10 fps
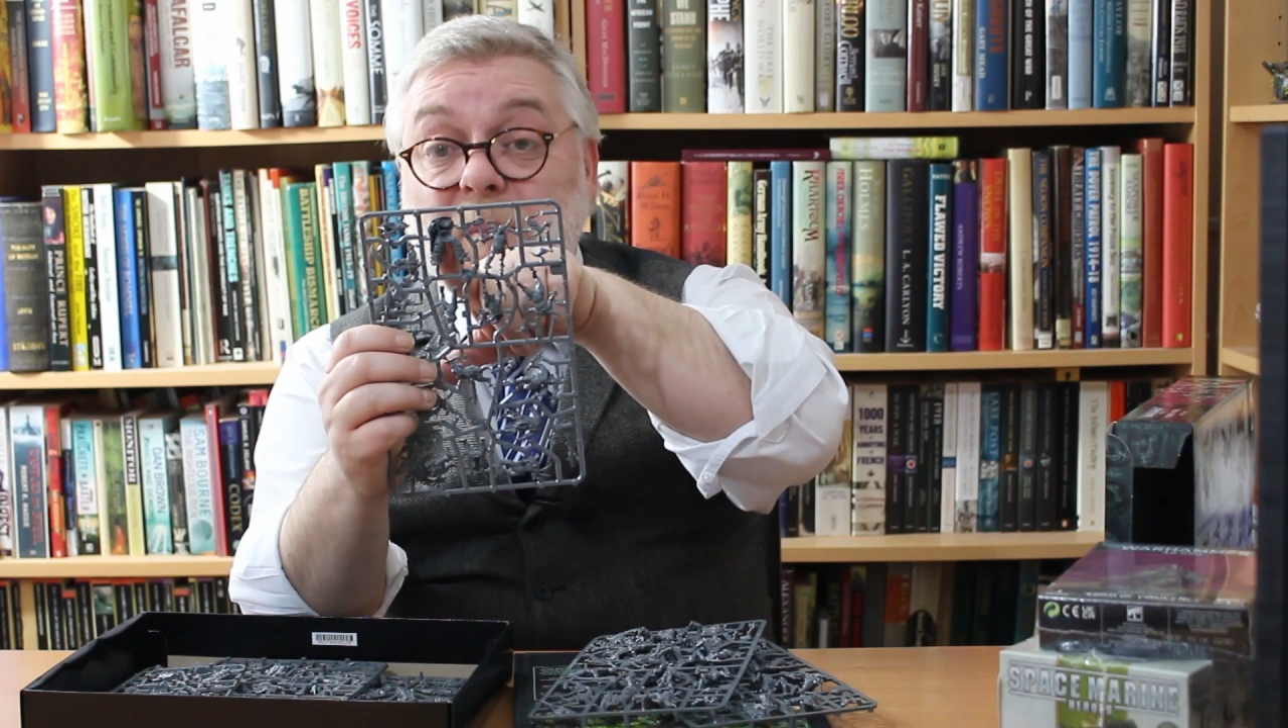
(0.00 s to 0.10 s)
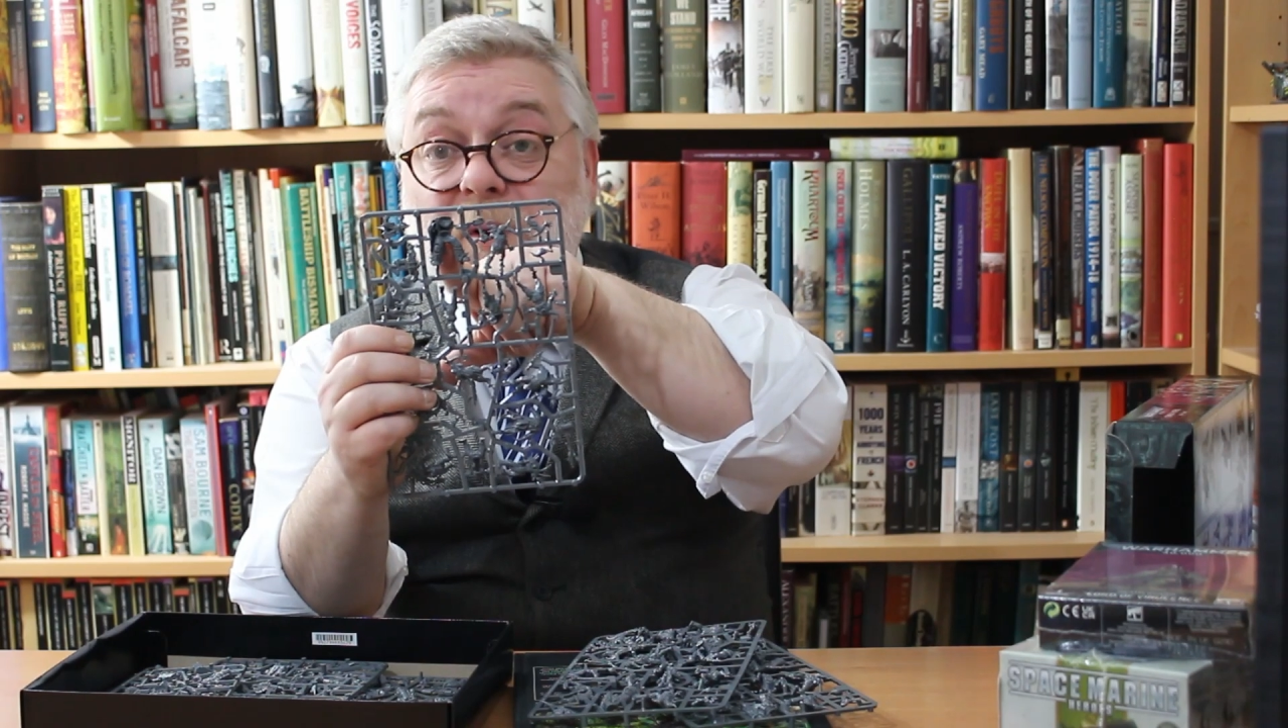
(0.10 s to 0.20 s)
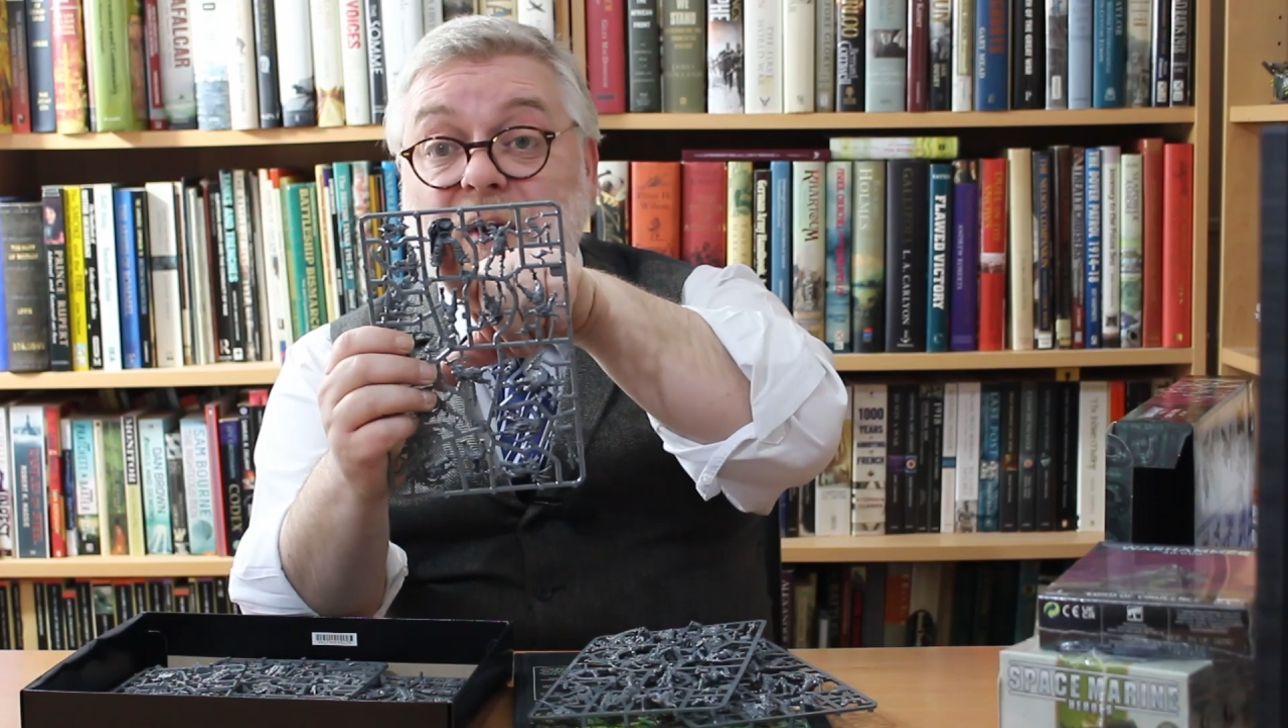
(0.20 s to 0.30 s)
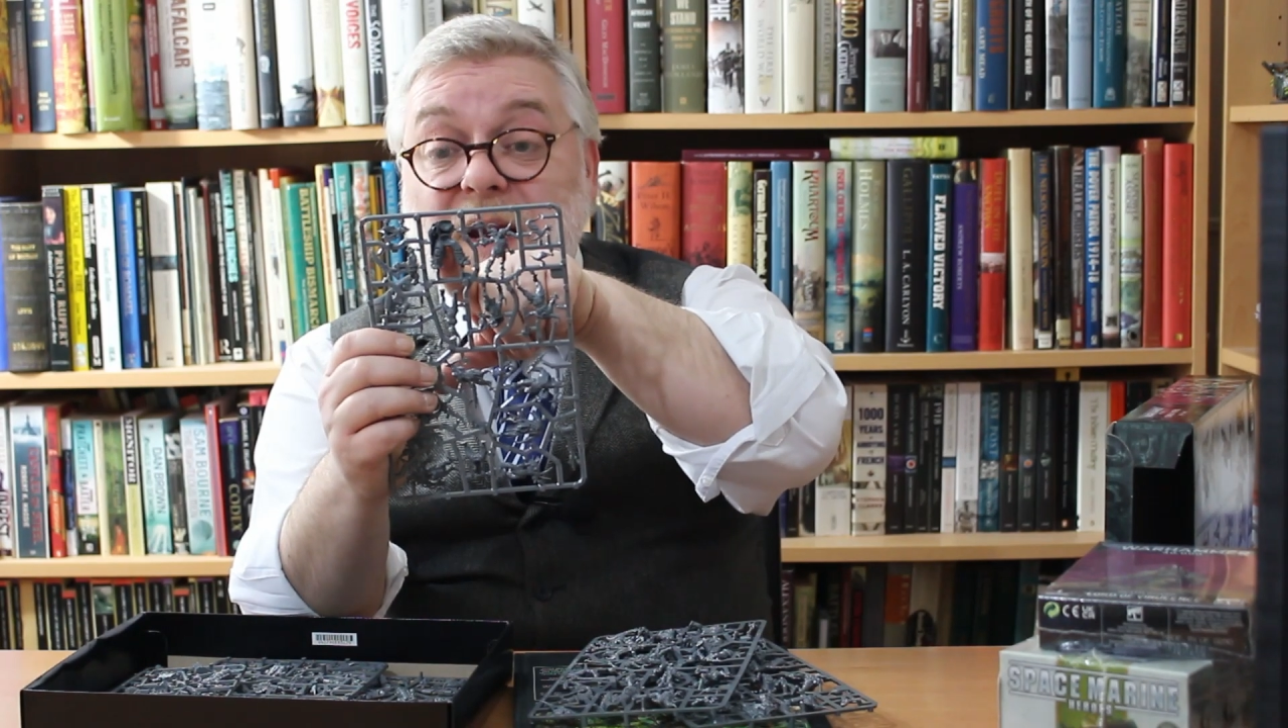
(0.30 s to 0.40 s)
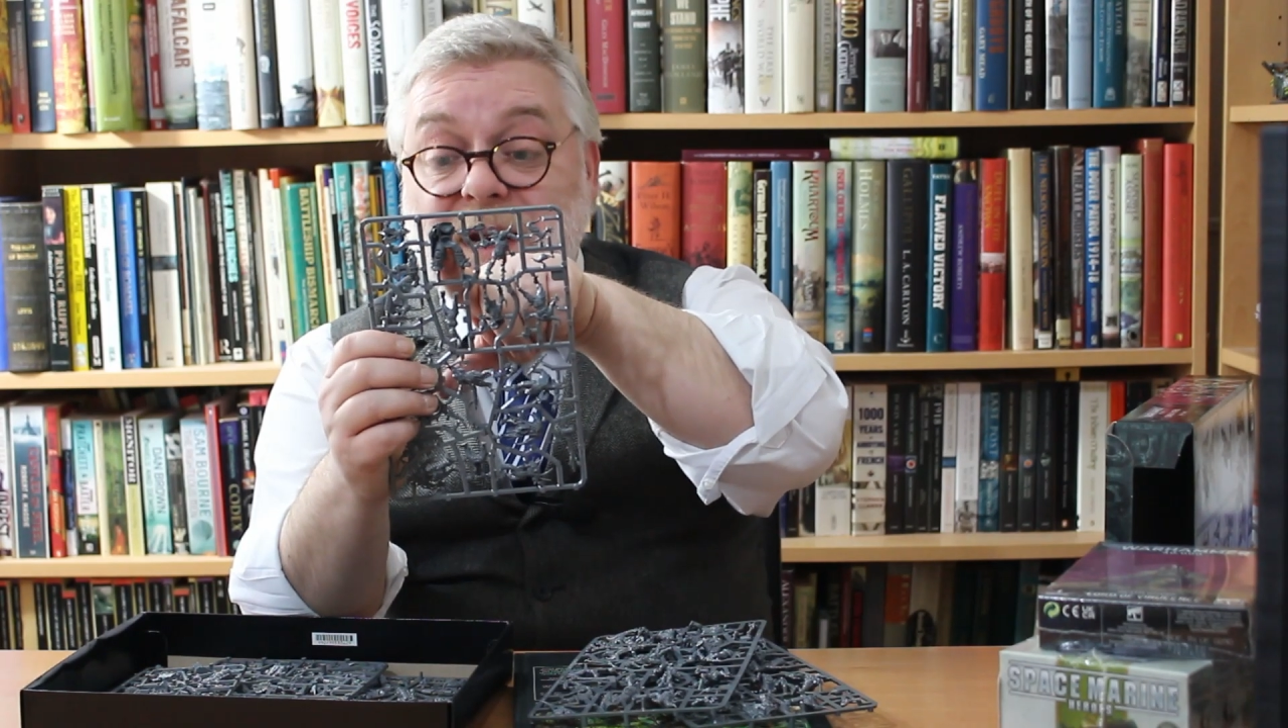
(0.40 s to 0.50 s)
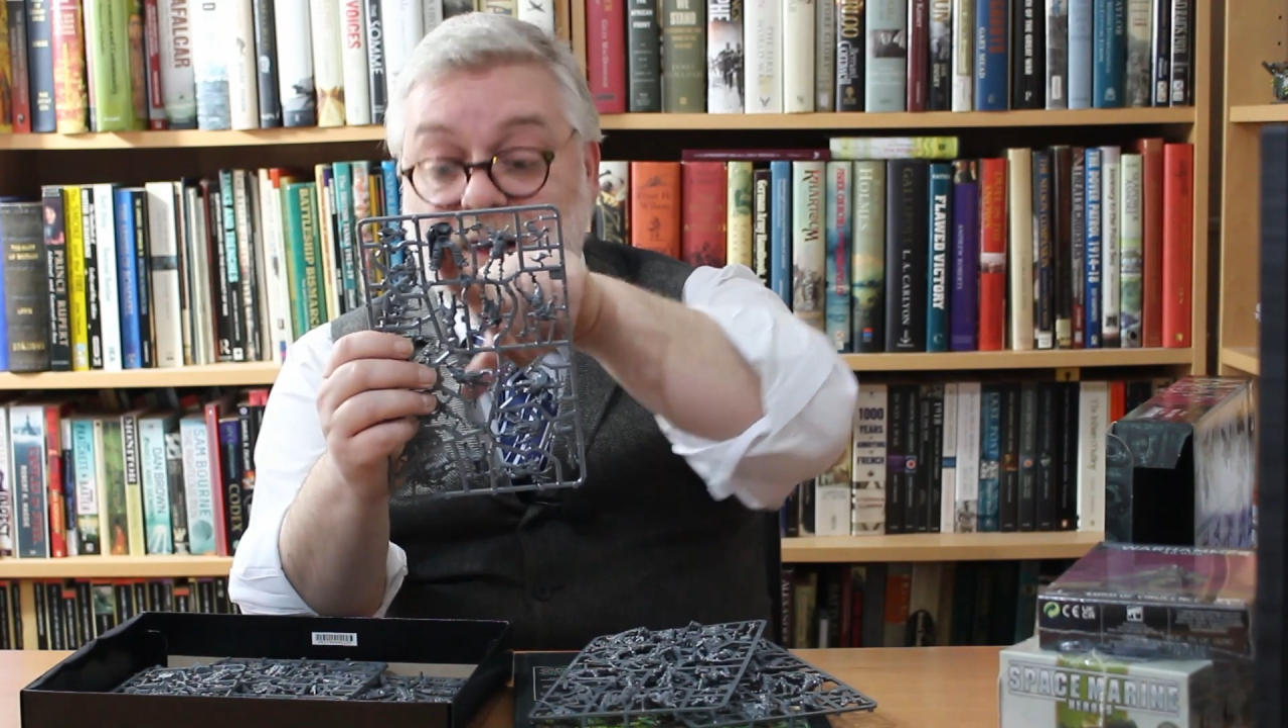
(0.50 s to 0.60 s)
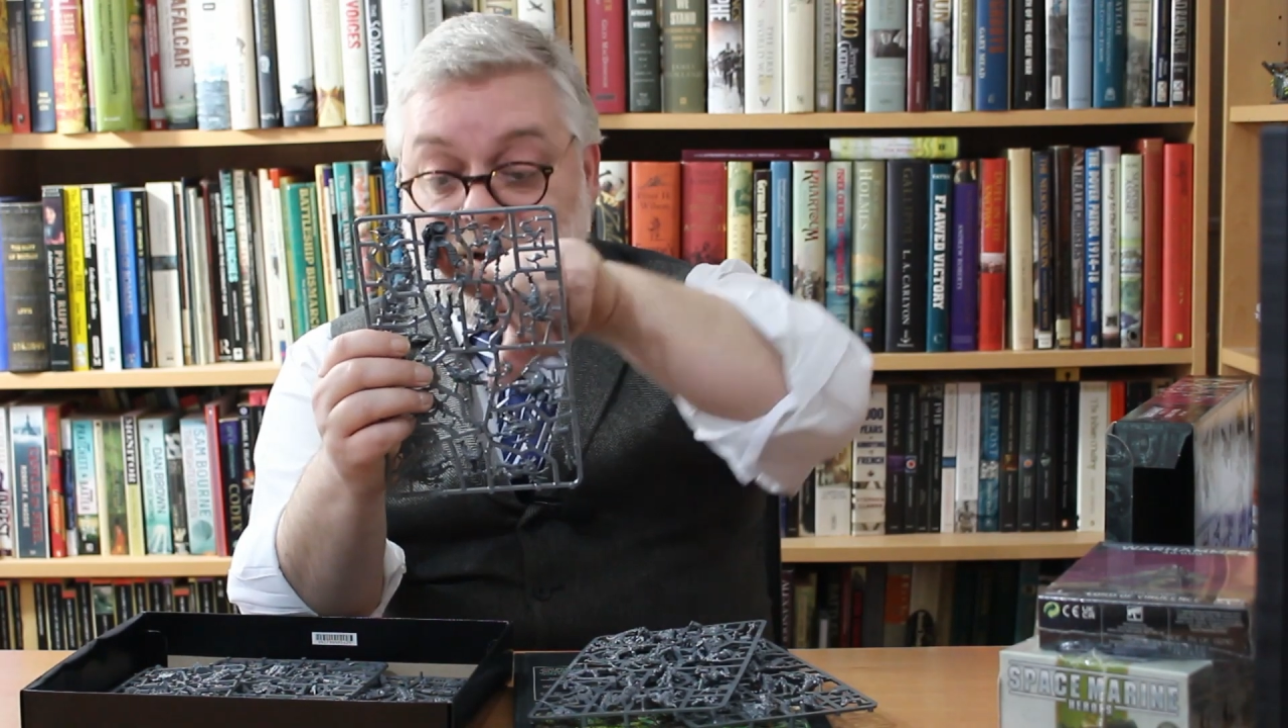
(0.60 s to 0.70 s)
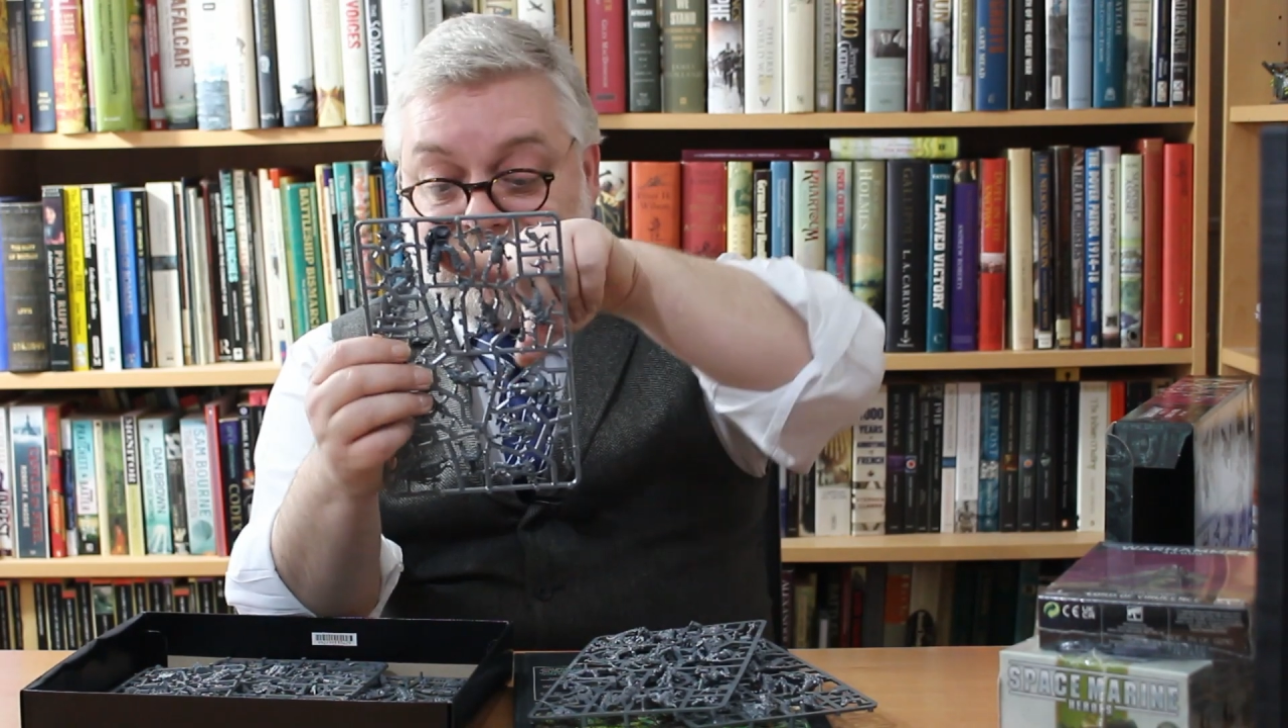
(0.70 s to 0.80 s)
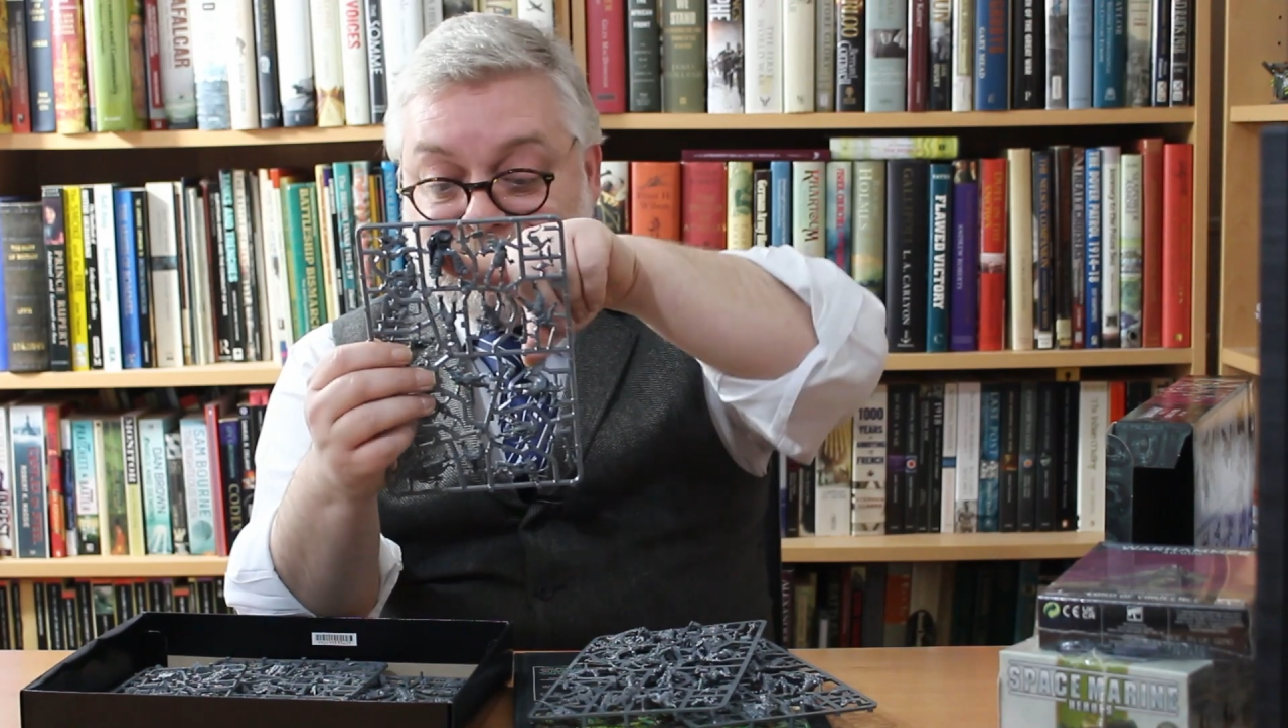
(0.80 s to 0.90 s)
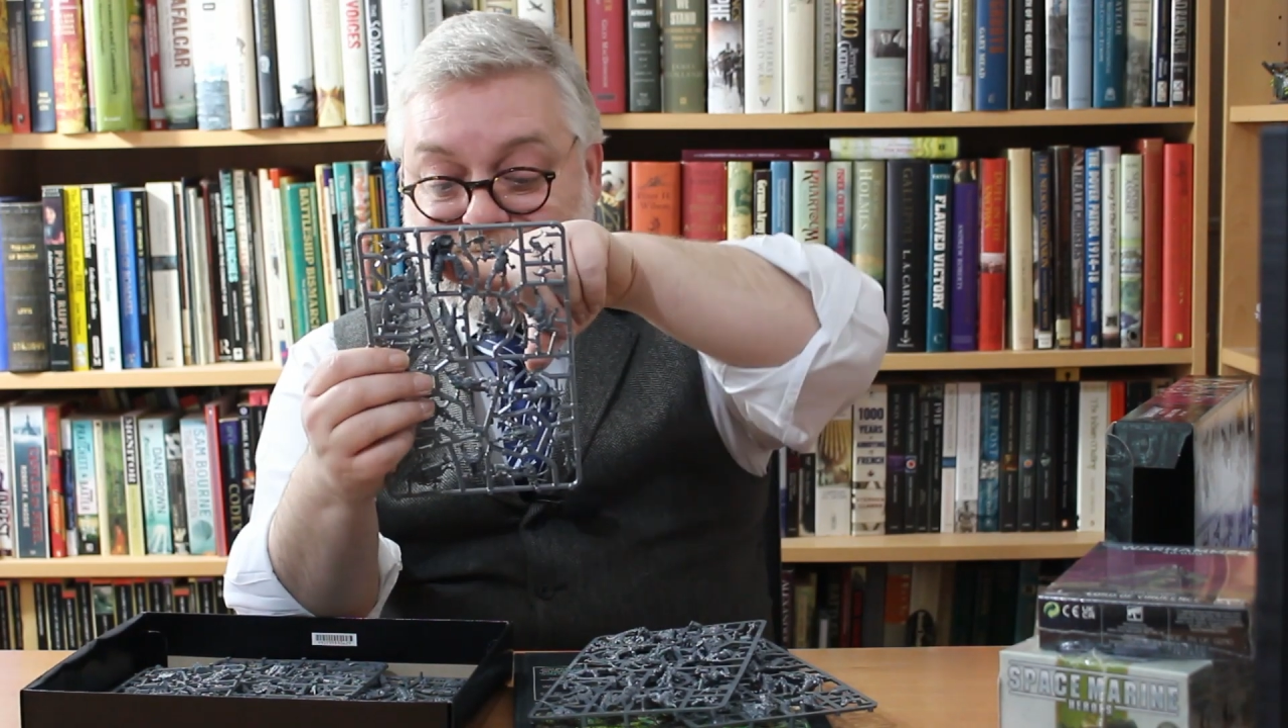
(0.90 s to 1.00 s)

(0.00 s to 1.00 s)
Marine.